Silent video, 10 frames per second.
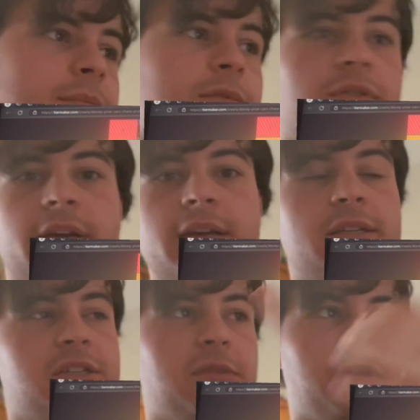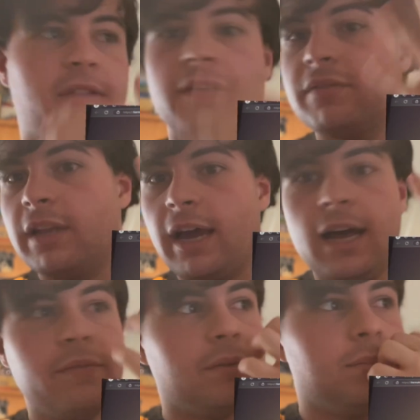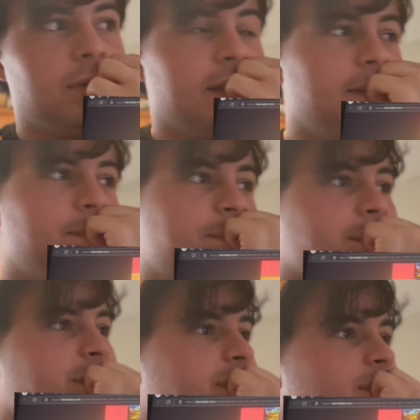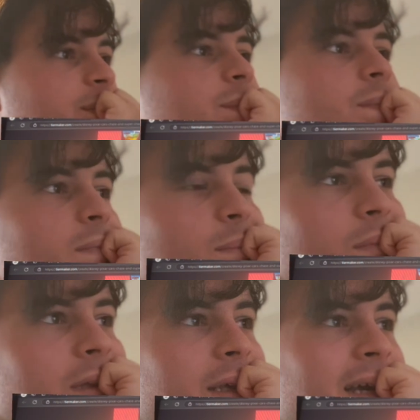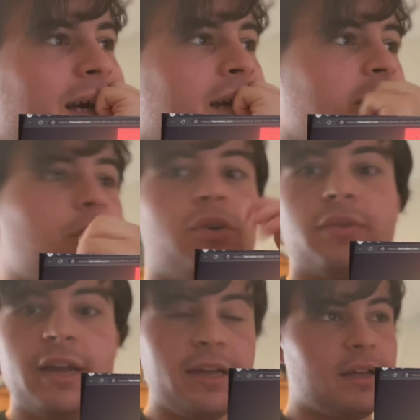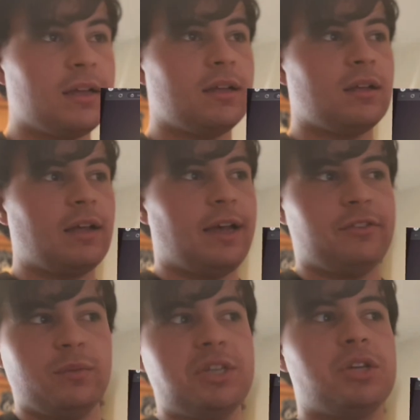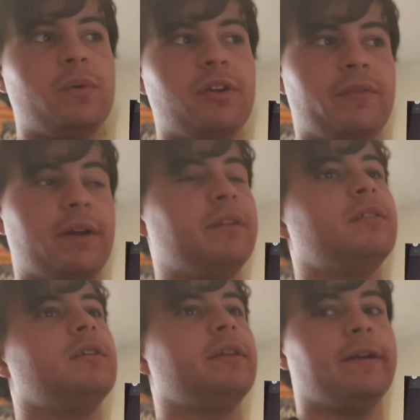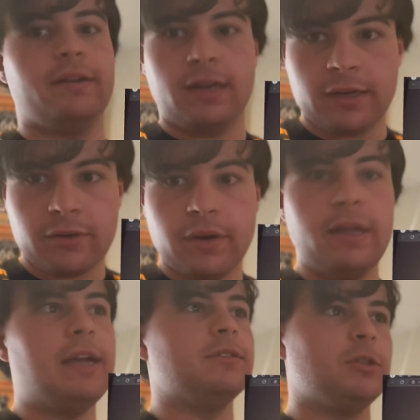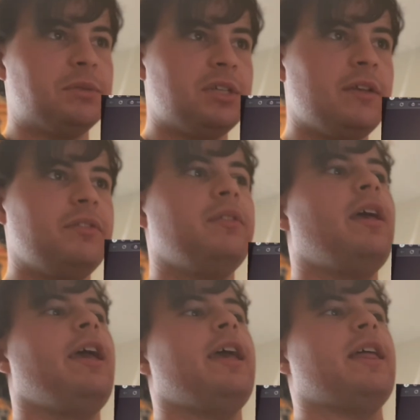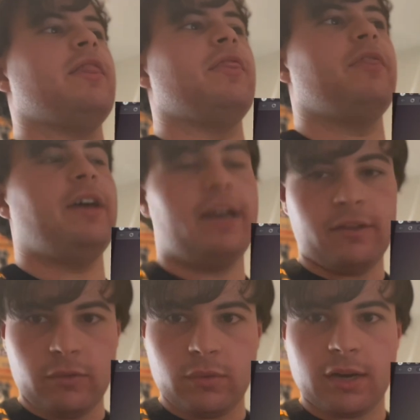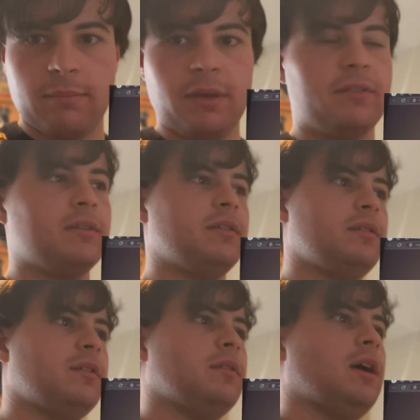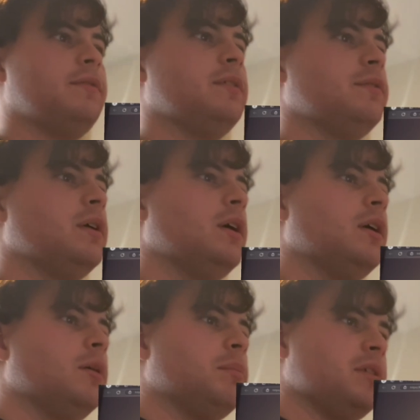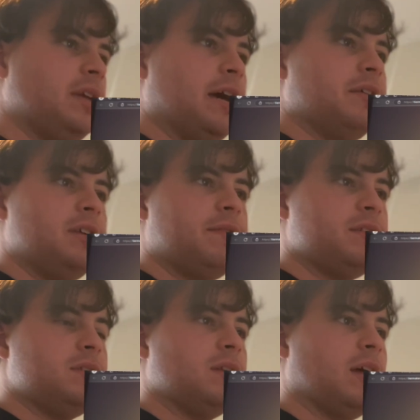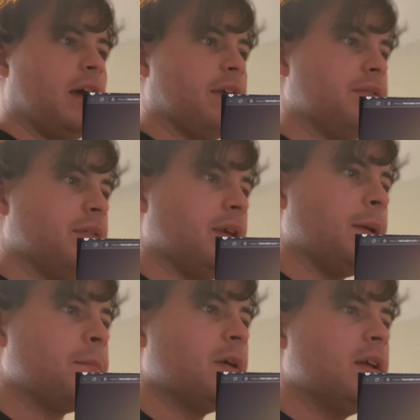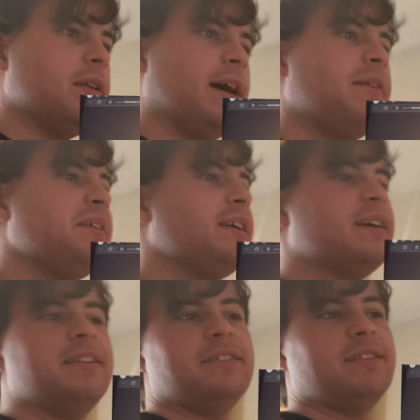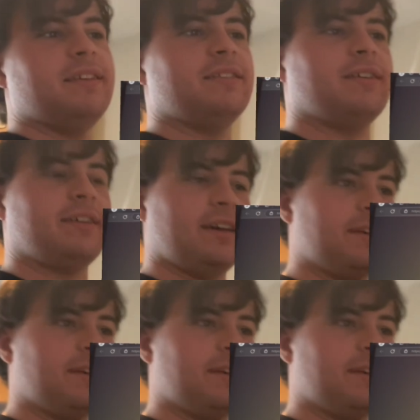so I guess I should be thankful to have them. But yeah, they're great as Luigi and Guido variants. They are not great as super chases, and that is what I'm basing this list off of. But yeah, they're definitely still a high C. Now we get into these. Okay,